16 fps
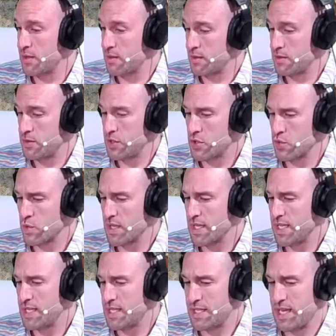just really
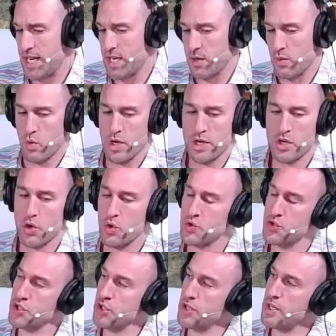to take one
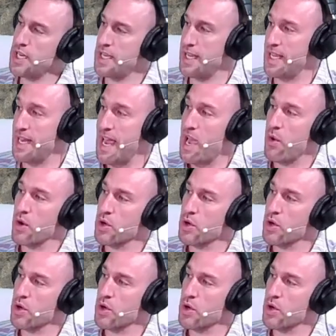culture and then our